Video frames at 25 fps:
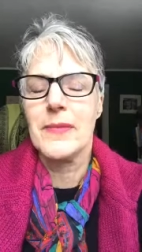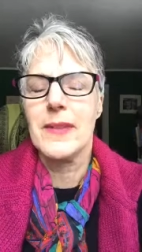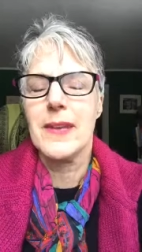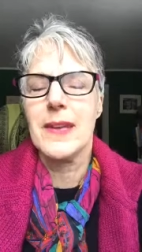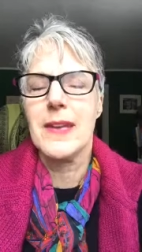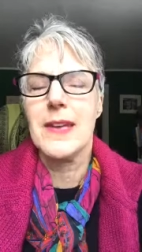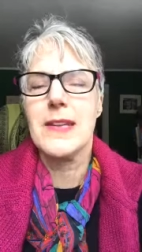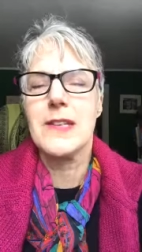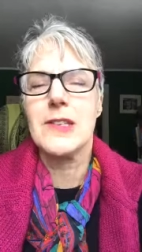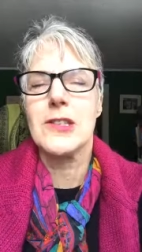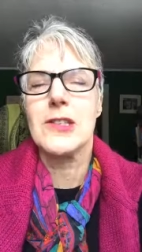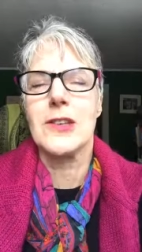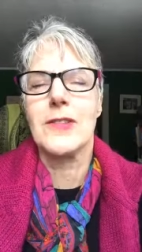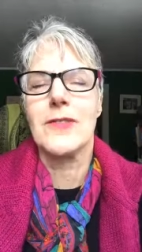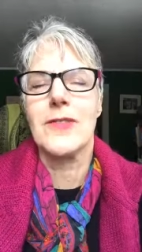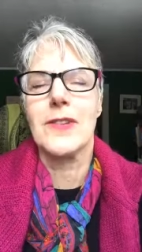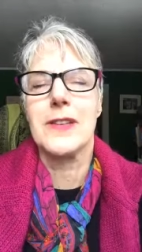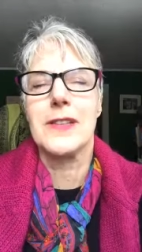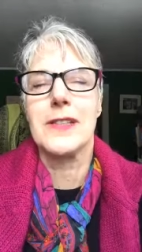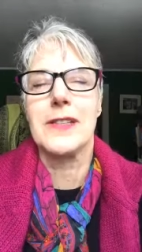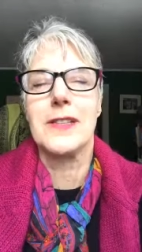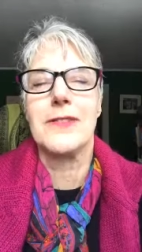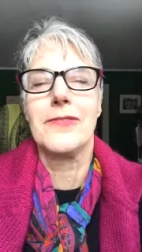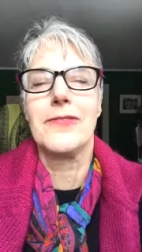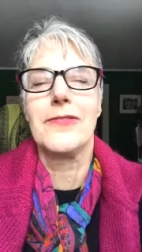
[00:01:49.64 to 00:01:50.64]
each of
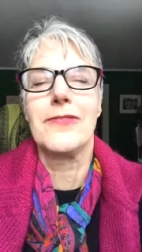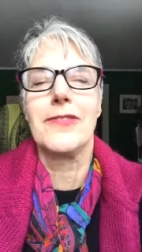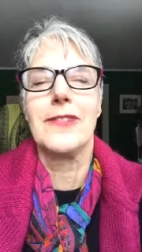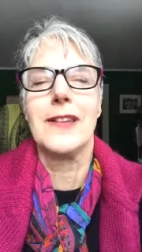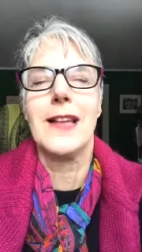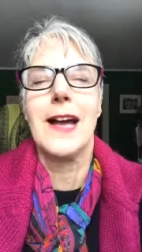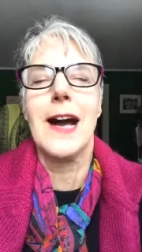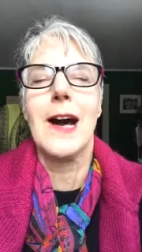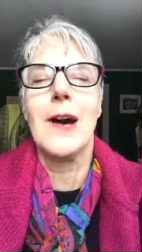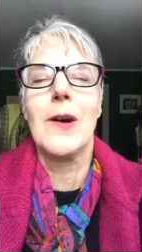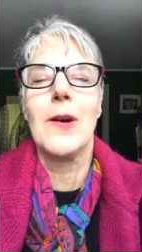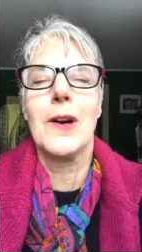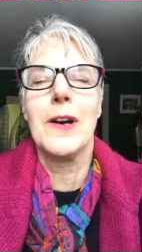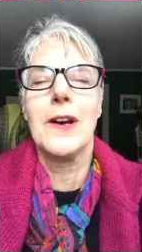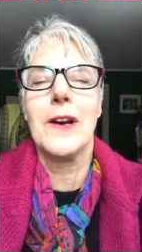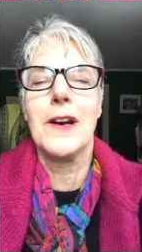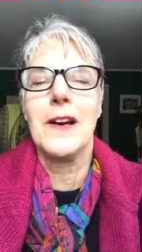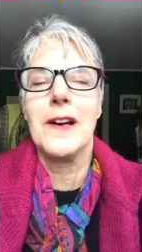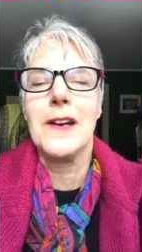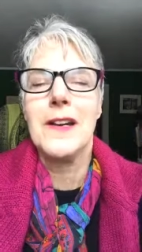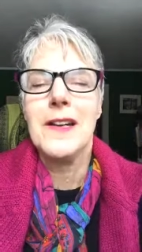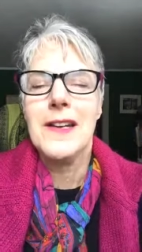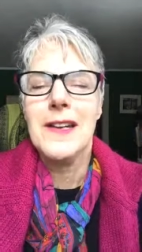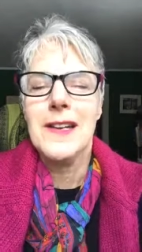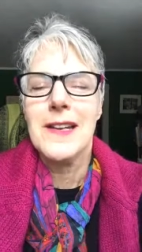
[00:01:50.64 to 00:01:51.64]
us a flower
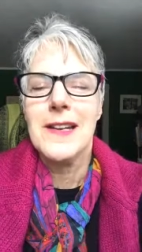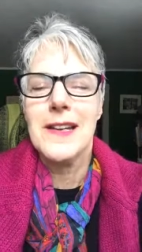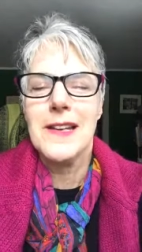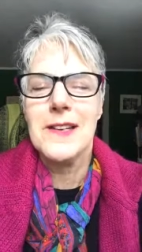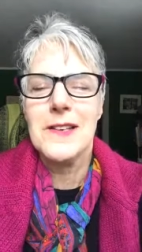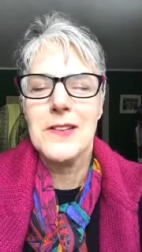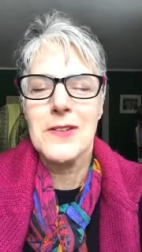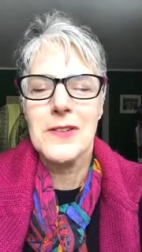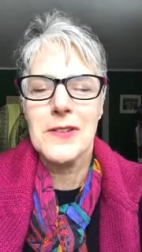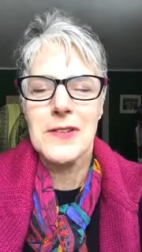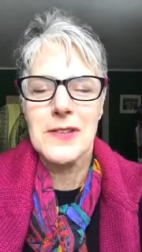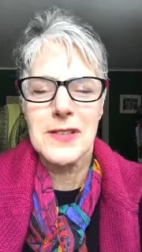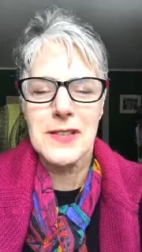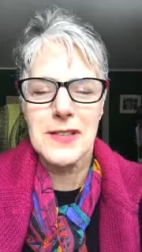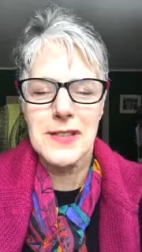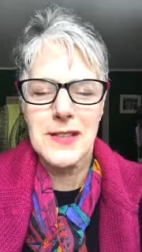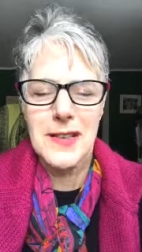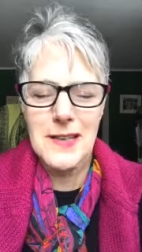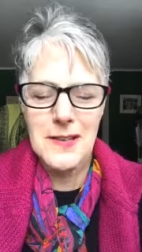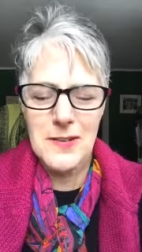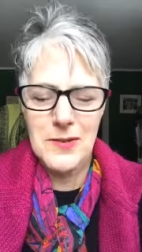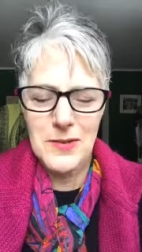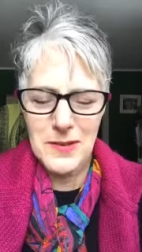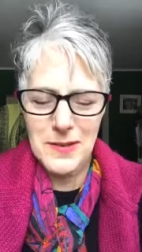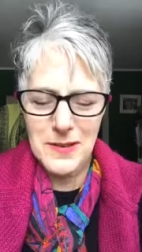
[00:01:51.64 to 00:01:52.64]
in your
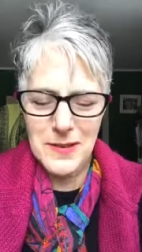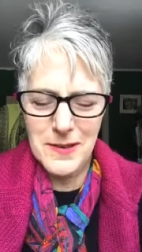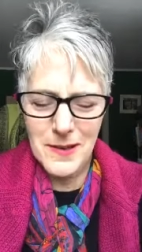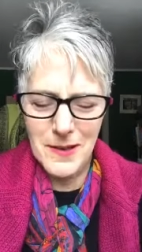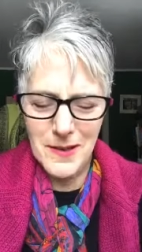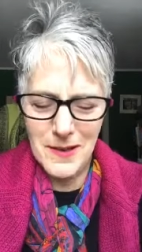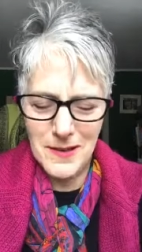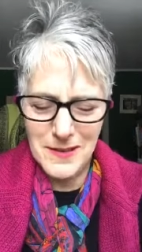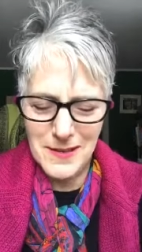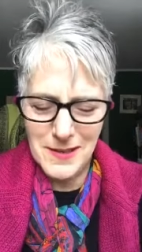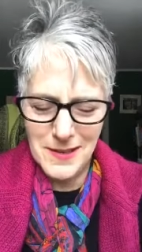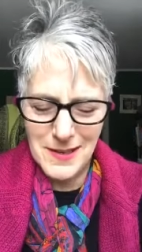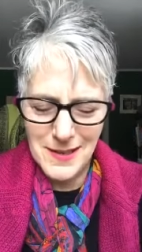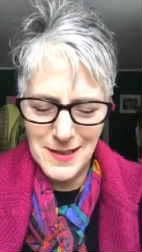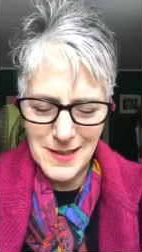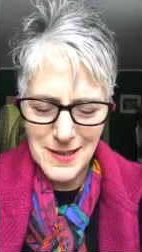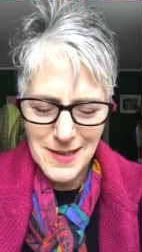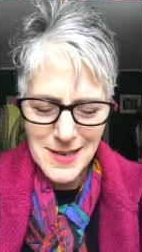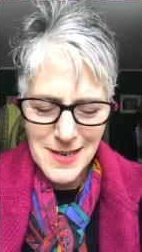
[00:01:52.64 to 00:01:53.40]
sacred garden,